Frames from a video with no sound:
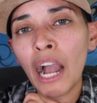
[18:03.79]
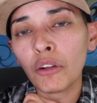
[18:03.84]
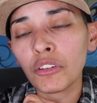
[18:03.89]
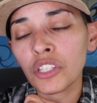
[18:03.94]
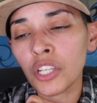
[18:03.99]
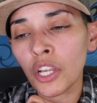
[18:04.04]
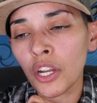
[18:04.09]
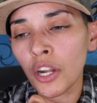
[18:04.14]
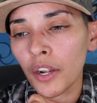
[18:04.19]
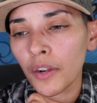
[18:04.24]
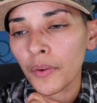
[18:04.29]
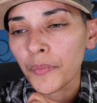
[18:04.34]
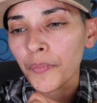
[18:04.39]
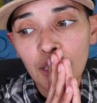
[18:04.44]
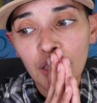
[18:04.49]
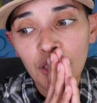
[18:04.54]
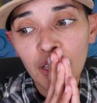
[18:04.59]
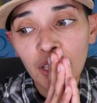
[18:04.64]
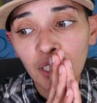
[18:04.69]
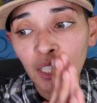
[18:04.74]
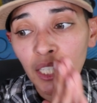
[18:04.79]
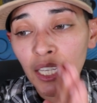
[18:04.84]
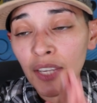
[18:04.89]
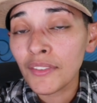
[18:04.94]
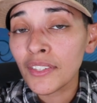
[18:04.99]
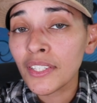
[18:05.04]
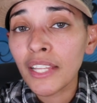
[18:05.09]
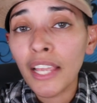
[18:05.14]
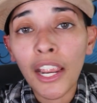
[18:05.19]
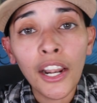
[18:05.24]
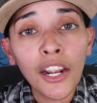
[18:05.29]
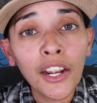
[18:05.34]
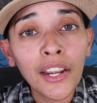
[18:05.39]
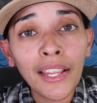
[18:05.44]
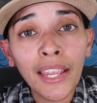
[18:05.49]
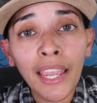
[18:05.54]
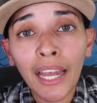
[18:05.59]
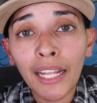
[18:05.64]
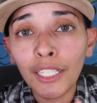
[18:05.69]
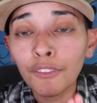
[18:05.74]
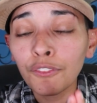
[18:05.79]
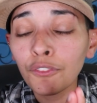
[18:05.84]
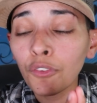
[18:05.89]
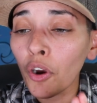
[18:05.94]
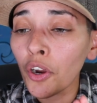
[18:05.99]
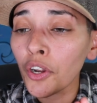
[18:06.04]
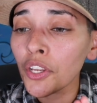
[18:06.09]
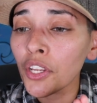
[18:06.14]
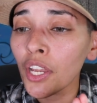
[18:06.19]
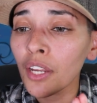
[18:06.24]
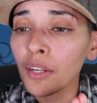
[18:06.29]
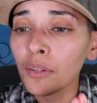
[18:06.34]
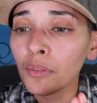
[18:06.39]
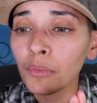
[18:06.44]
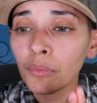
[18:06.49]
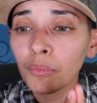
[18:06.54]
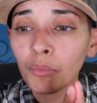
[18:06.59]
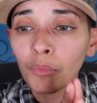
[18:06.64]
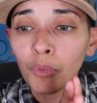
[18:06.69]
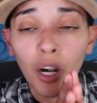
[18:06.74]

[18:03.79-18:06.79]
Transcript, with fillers: outs her. She lives there in California,